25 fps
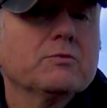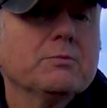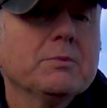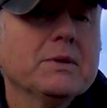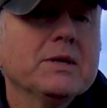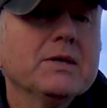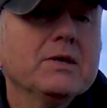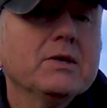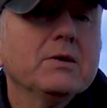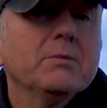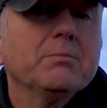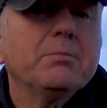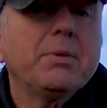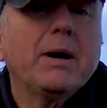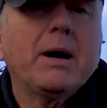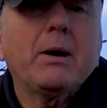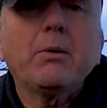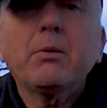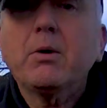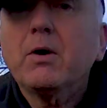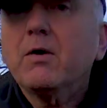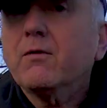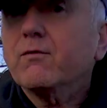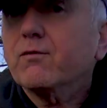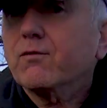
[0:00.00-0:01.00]
medium
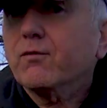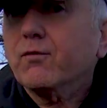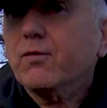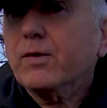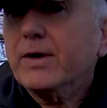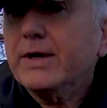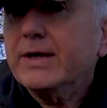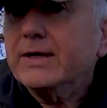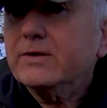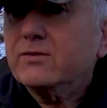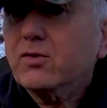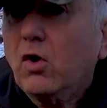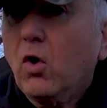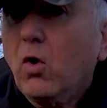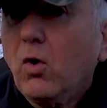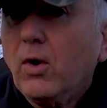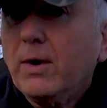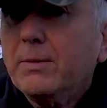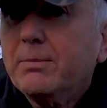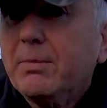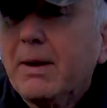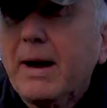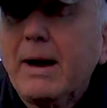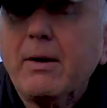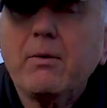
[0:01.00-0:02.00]
power, 3 is high
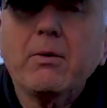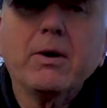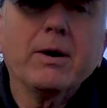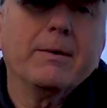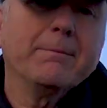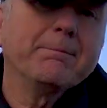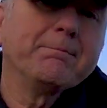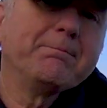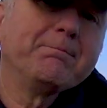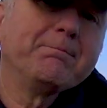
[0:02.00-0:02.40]
power.